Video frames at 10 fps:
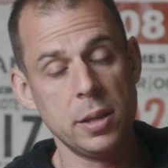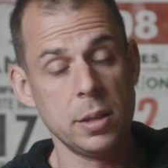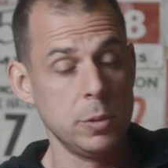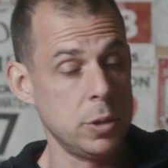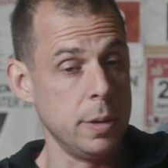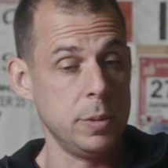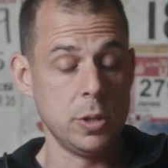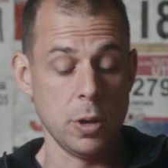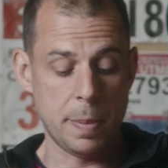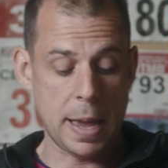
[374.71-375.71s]
sometimes
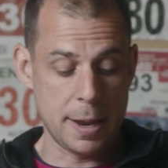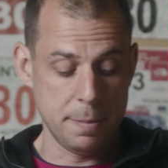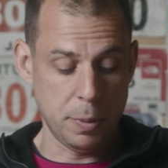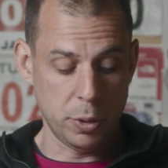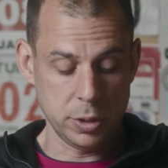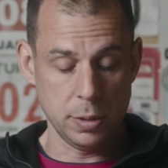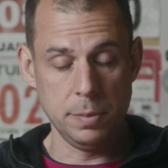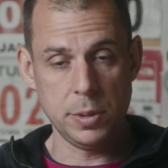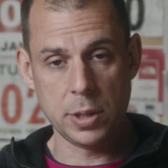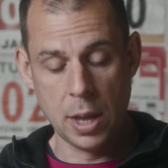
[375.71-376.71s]
top and
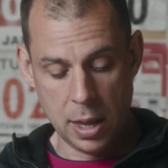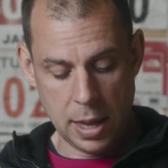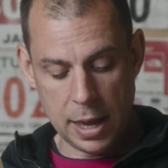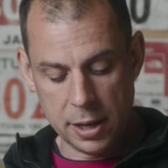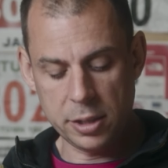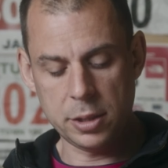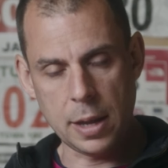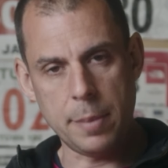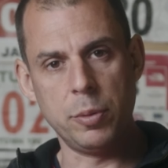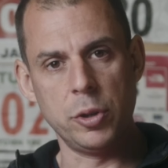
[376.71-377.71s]
bottoms, in a
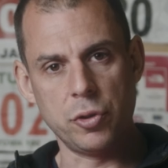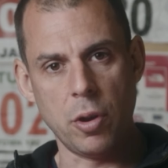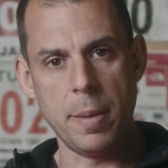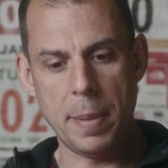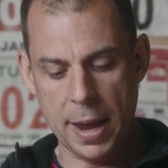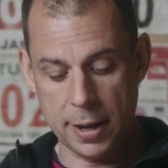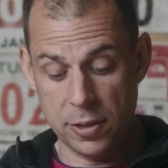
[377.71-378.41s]
separate dry bag.